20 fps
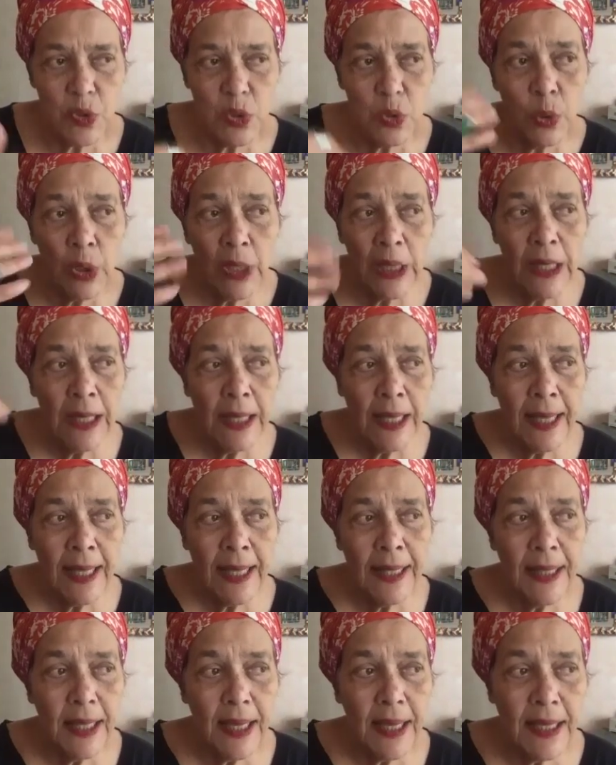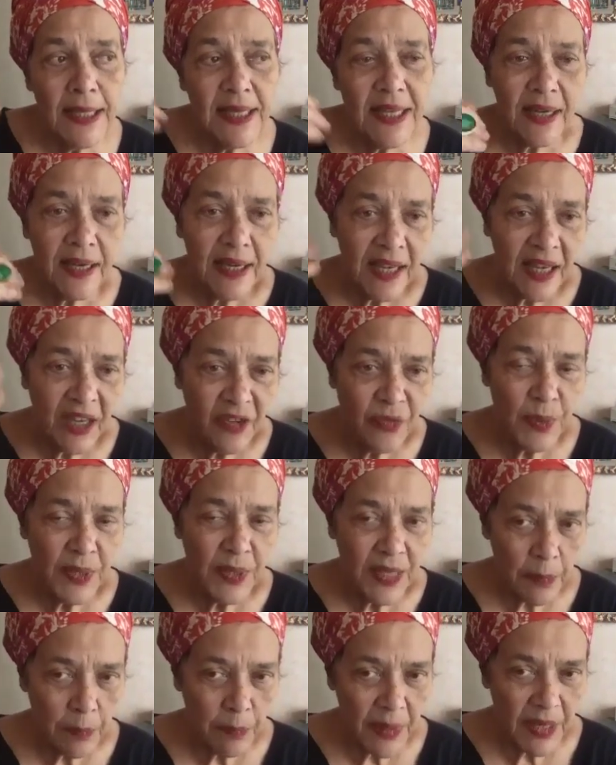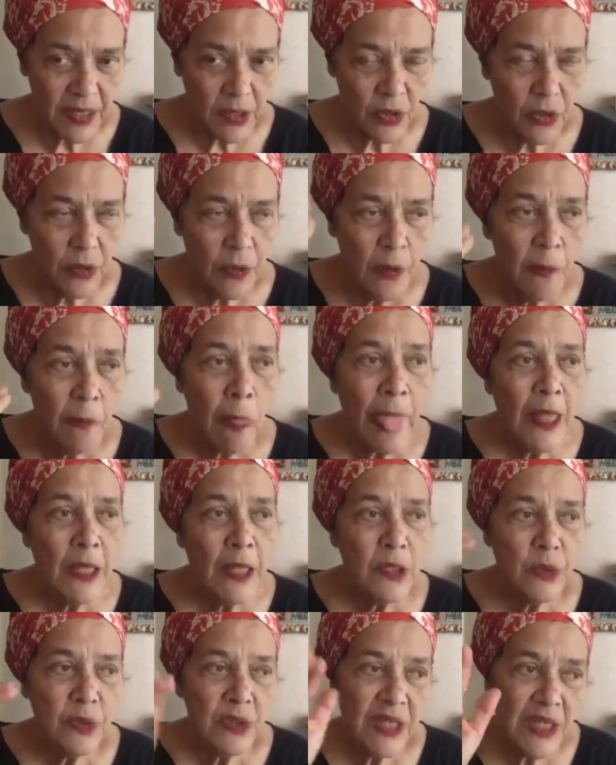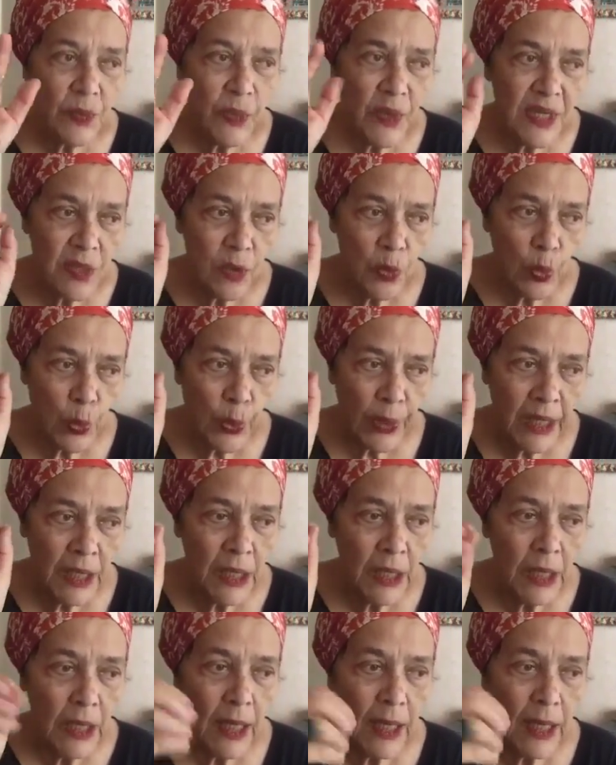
So and their life became better. So this was a way